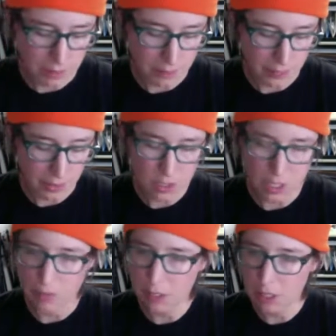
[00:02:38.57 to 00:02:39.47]

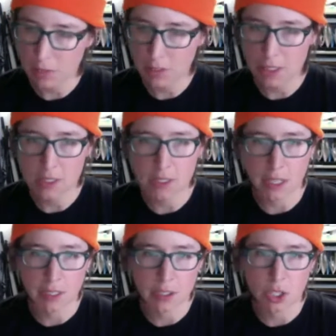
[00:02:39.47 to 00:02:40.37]
Stephanie Lovelace,
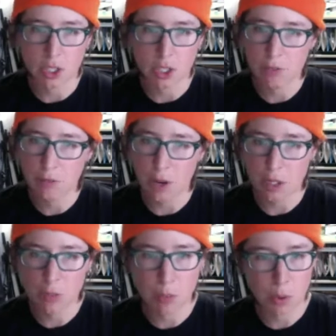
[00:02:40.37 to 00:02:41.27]
and Charlie
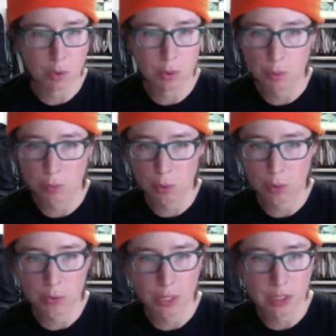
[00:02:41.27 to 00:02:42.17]
Fox, both
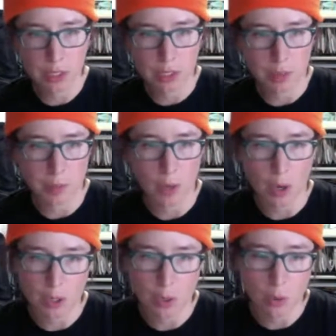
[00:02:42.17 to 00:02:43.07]
great
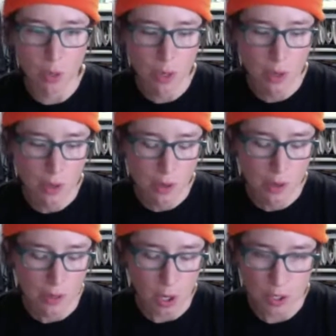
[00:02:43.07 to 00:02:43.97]
audio
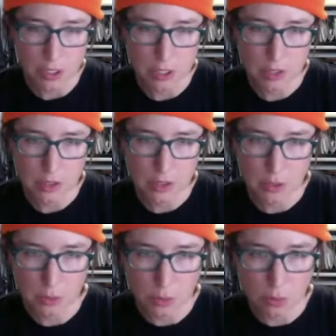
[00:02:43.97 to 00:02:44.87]
artists,
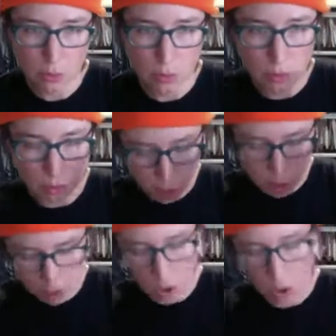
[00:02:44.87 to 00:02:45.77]
to look
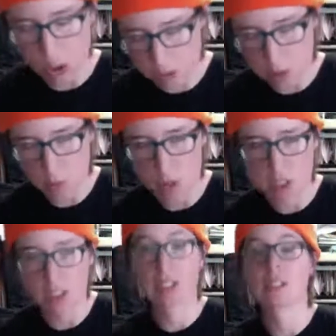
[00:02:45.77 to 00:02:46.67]
at all of these works
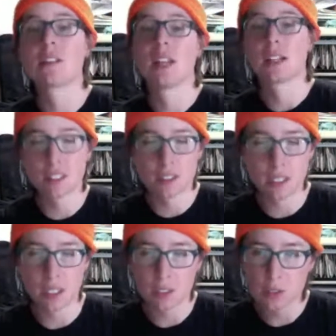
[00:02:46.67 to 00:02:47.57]
and then select
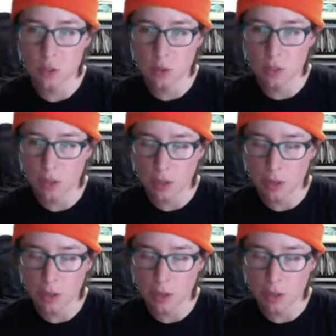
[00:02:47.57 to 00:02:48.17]
16. So